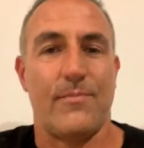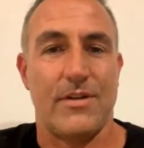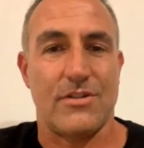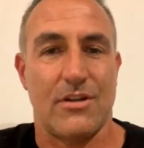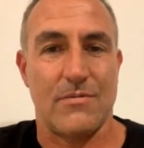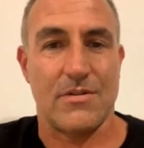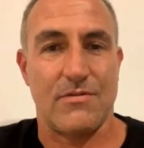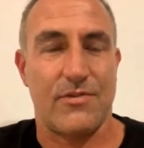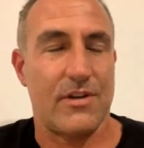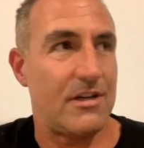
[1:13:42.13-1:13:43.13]
in terms
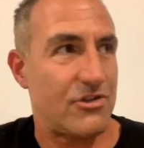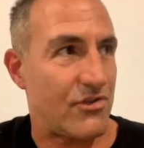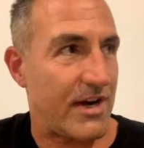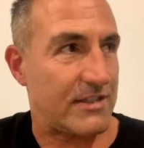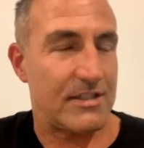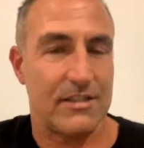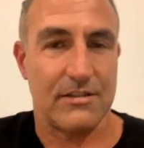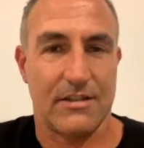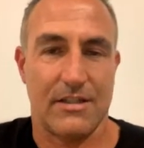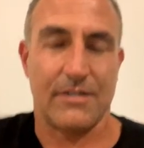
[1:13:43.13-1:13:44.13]
of
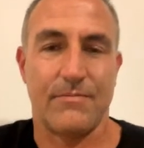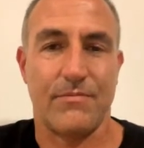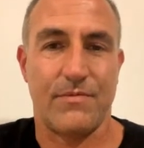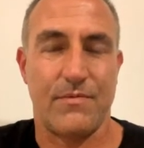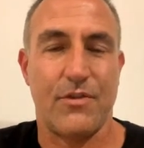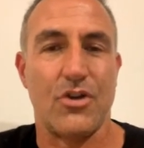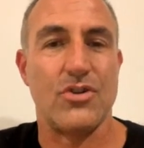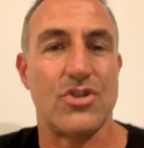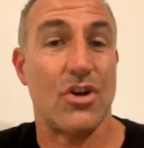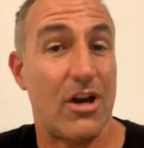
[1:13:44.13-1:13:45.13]
attracting
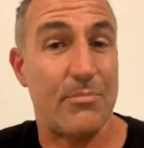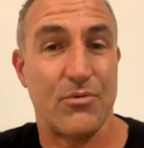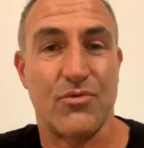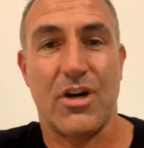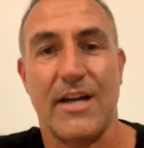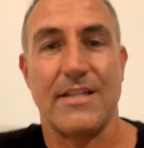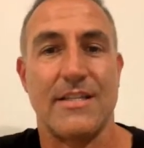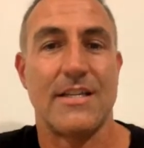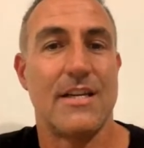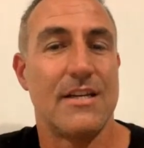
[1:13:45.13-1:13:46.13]
those type of
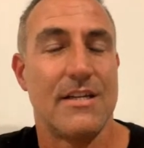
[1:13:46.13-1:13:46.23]
riders.